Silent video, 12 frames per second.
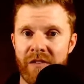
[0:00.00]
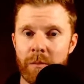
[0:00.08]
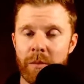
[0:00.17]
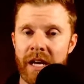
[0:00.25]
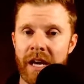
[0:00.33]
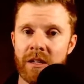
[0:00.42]
but
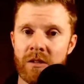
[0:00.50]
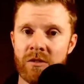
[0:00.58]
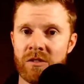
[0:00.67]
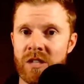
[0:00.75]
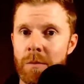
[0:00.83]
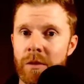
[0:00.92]
that is
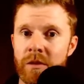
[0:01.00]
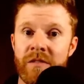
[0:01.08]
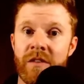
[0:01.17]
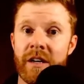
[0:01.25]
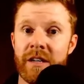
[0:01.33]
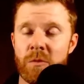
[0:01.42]
typically
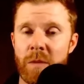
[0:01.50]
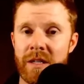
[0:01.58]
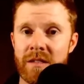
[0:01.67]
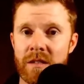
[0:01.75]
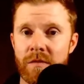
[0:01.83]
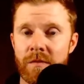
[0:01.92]
very expensive.